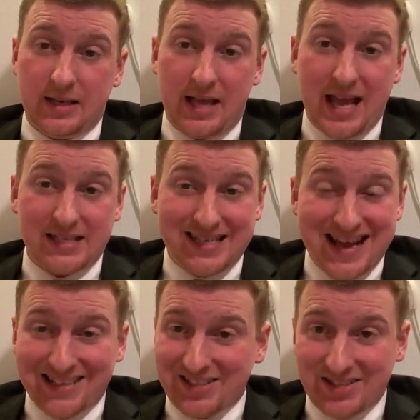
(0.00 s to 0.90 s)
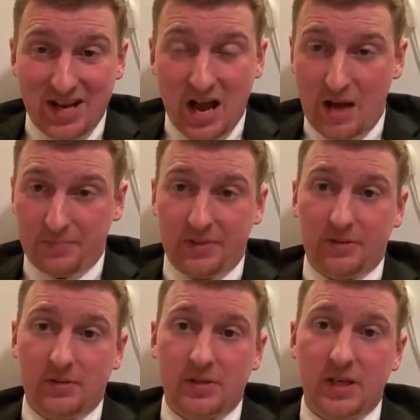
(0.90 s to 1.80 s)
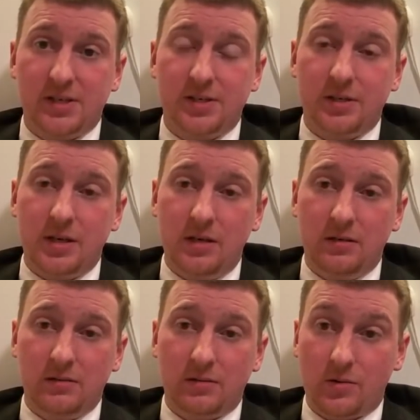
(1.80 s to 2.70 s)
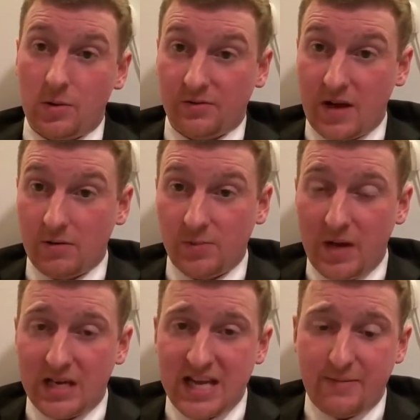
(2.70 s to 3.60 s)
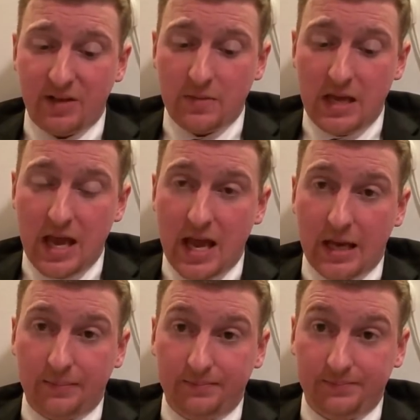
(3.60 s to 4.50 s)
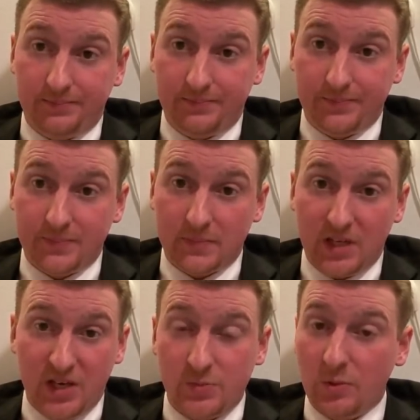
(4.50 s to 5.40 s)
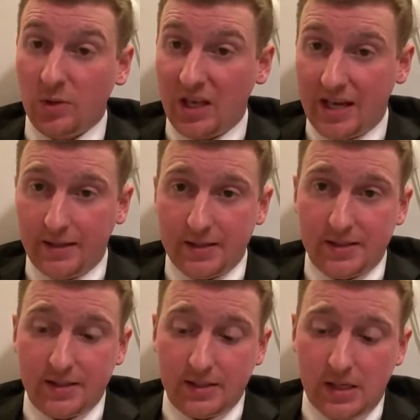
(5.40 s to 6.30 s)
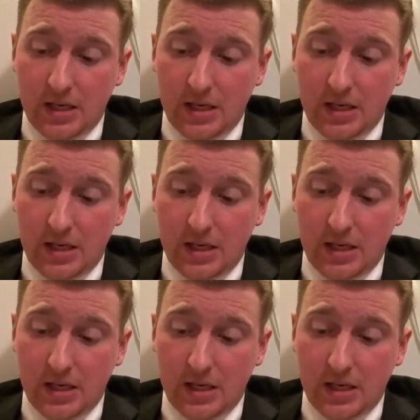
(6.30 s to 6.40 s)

has not stopped since the coronavirus pandemic began. It has been relentless.